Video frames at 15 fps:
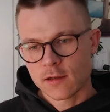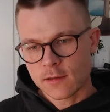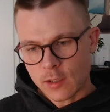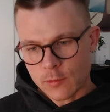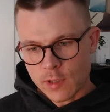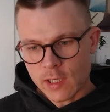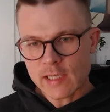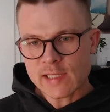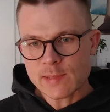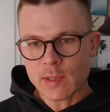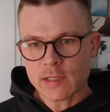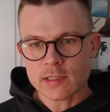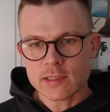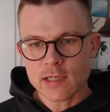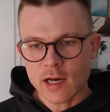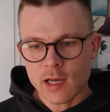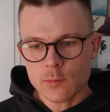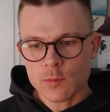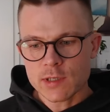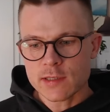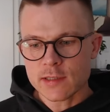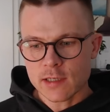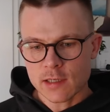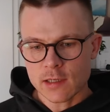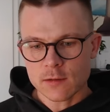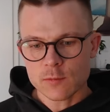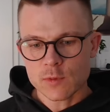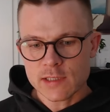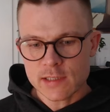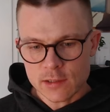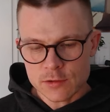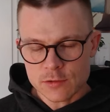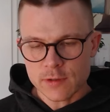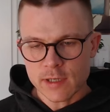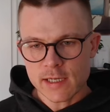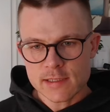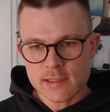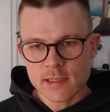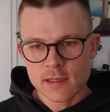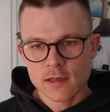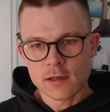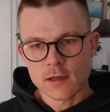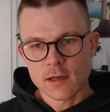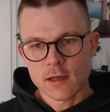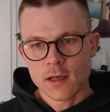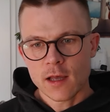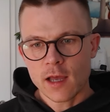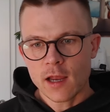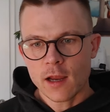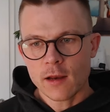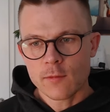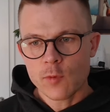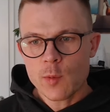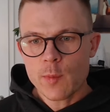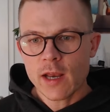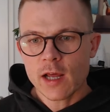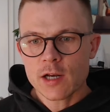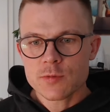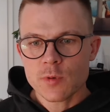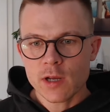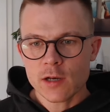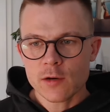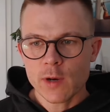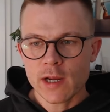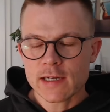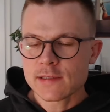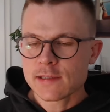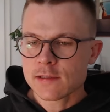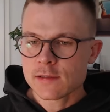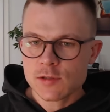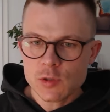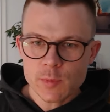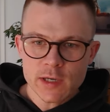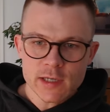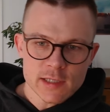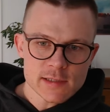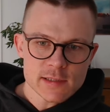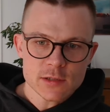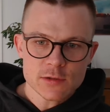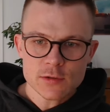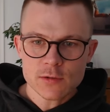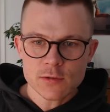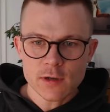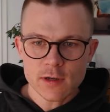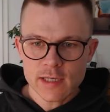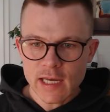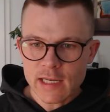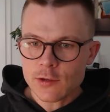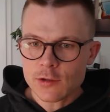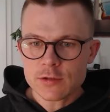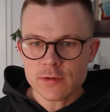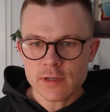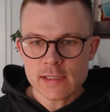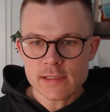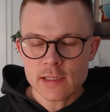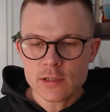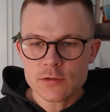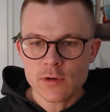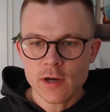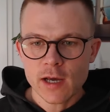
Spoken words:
they really spent the time with their trades. And we made Edgewonk in a way that's super easy to get your trades into